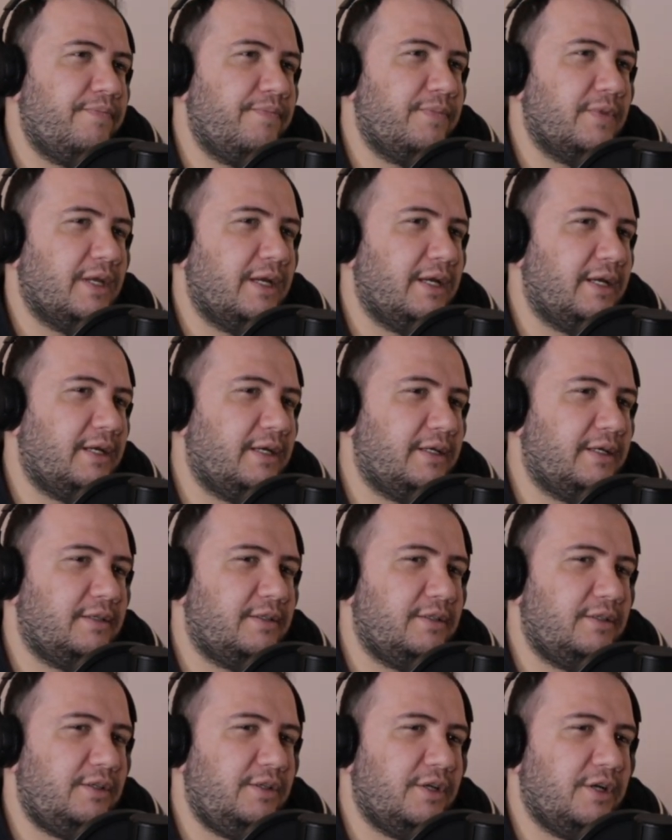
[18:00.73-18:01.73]
and
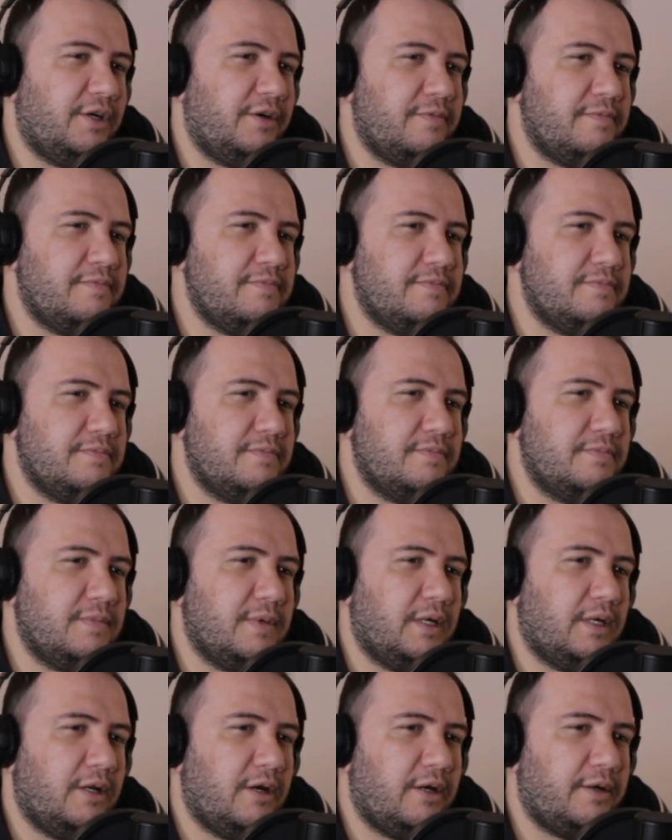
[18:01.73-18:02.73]
you know, a
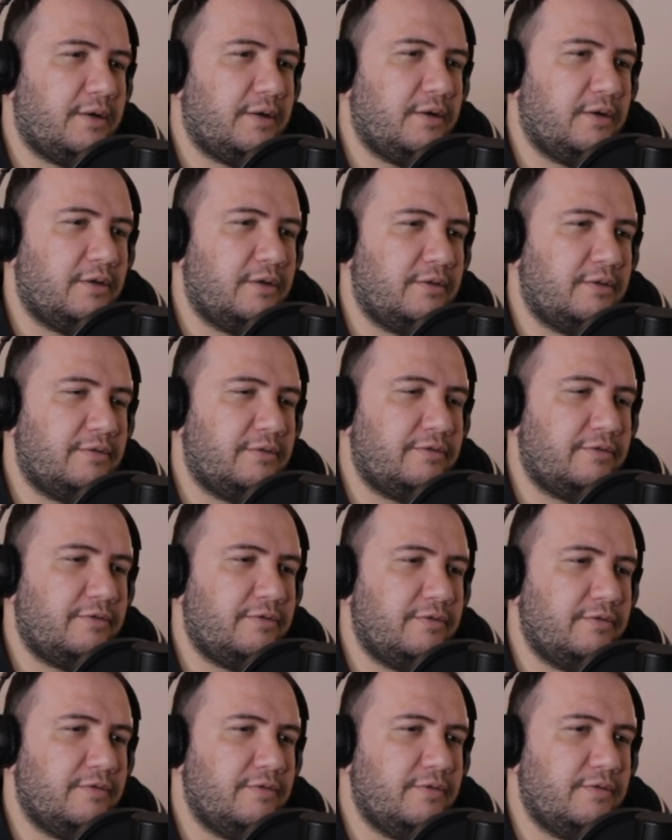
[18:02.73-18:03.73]
lot of
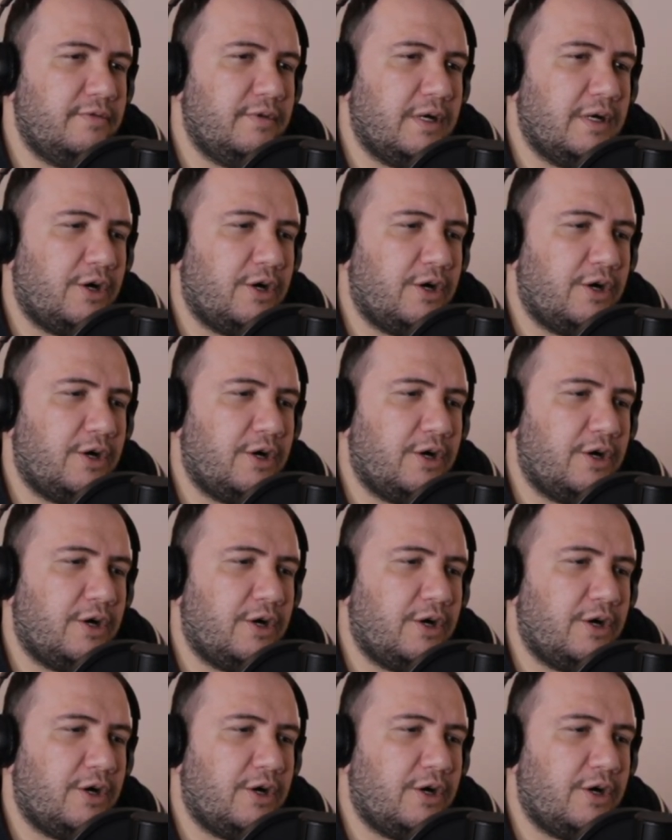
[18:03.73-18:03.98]
our